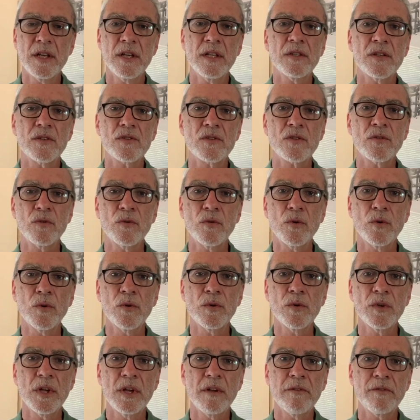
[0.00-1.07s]
The school,
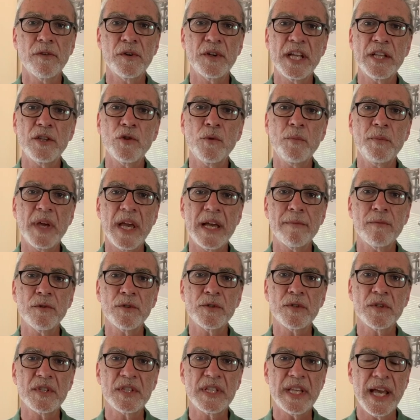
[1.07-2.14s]
for it to be able
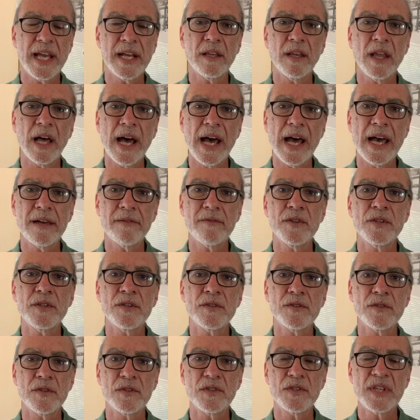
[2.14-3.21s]
to stay alive and
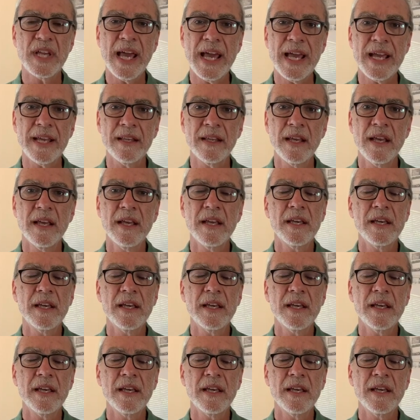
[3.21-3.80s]
sustain,